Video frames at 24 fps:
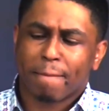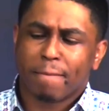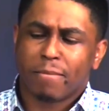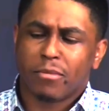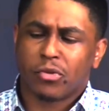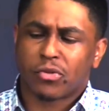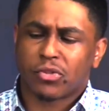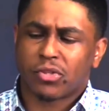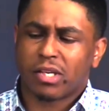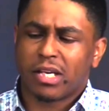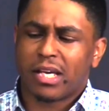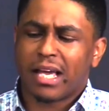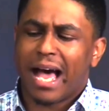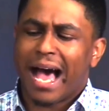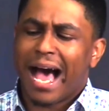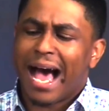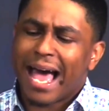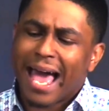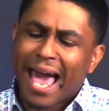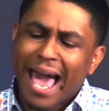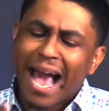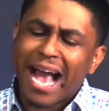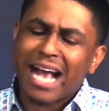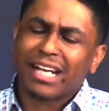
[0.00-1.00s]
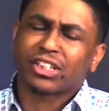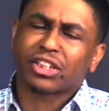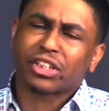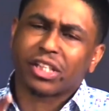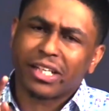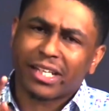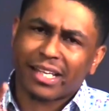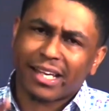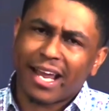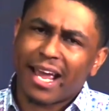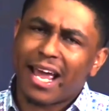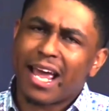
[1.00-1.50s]
You see, I
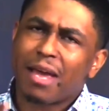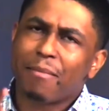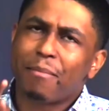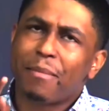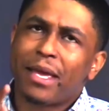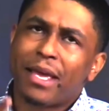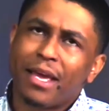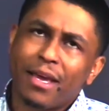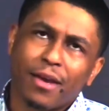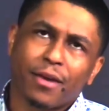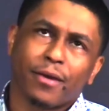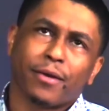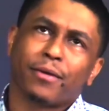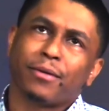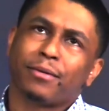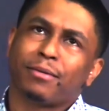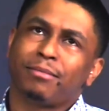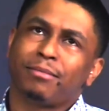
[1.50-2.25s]
actually came here